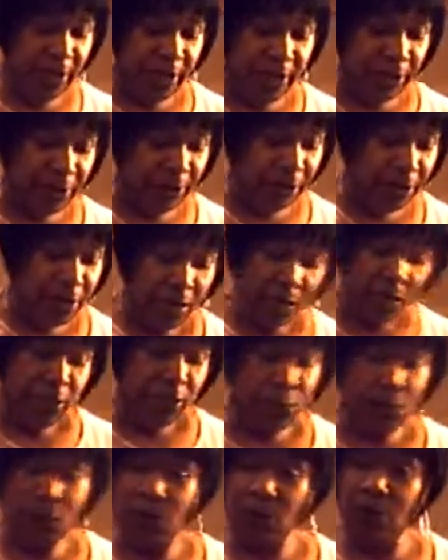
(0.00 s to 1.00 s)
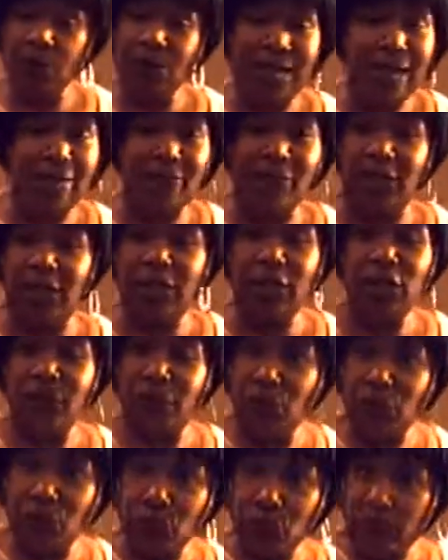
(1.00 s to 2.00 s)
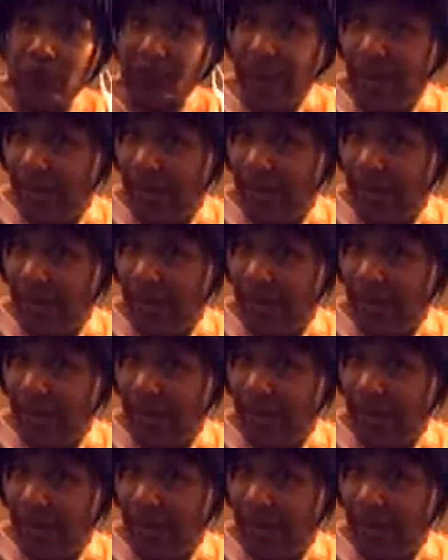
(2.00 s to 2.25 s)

pear. So when you have your individual